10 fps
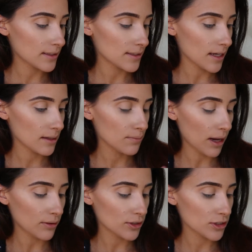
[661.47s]
the setting
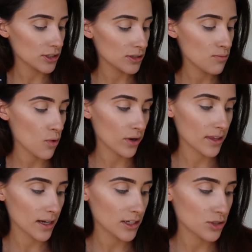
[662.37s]
powders more
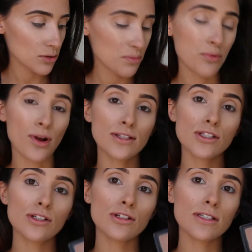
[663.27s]
than I do the
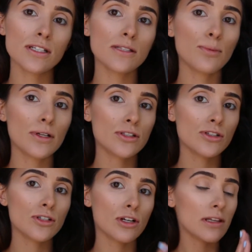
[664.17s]
bronzers, because the
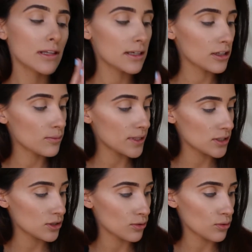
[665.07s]
bronzers are a little
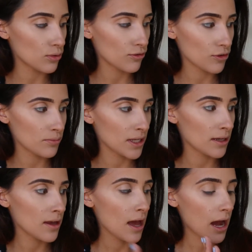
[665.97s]
bit too cool for
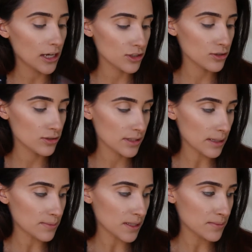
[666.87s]
me. I do use
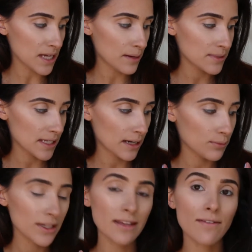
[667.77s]
them sometimes, and I
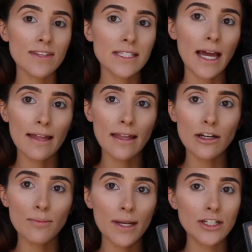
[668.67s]
really love this
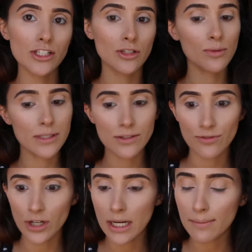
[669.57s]
highlighter, but I just always
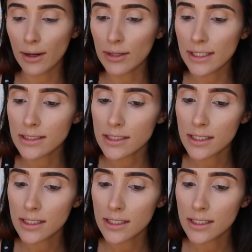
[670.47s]
forget about it.